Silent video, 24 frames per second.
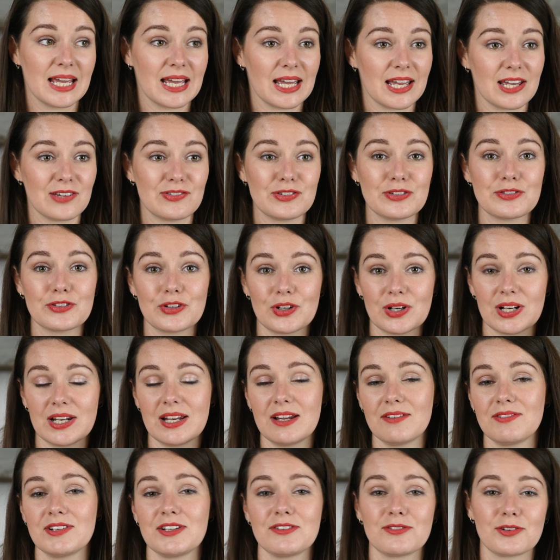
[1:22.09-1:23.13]
If you've got
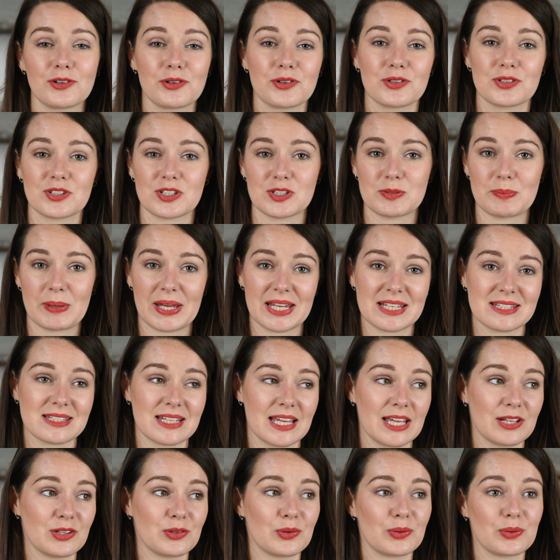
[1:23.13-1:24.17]
lovely floral displays
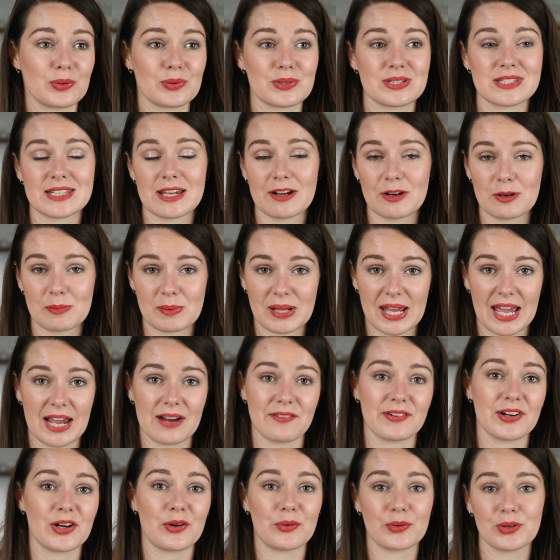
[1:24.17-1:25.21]
in your ceremony
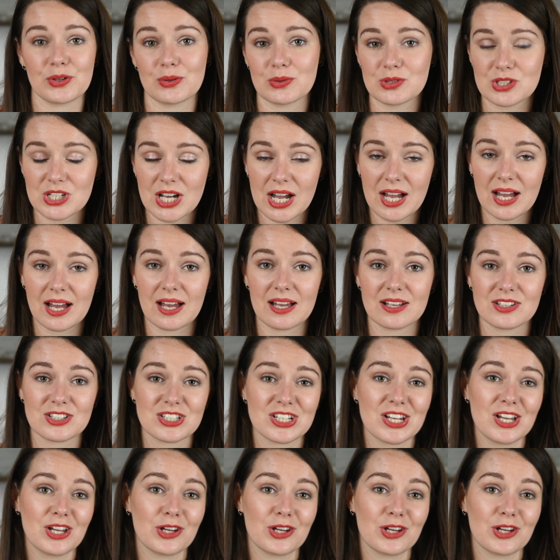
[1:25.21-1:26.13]
area or your church,